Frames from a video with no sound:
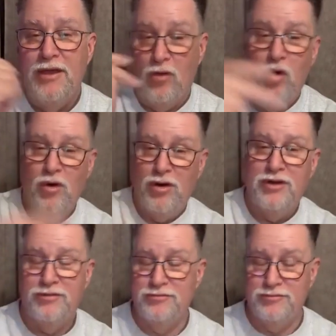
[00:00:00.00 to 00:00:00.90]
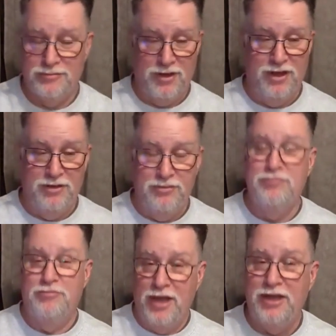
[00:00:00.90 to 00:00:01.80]
or in
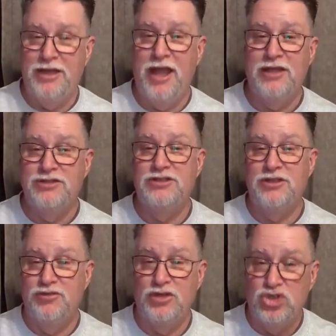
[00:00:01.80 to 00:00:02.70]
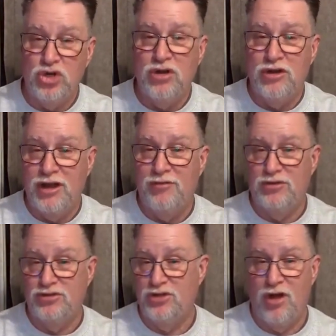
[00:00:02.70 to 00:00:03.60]
many cases, if your sugar
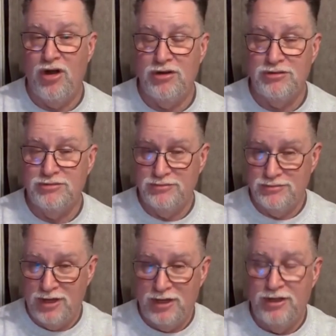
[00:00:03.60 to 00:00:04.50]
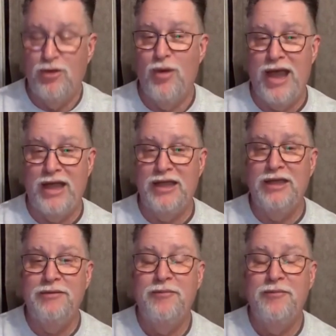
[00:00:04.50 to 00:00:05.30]
levels are a little wacky,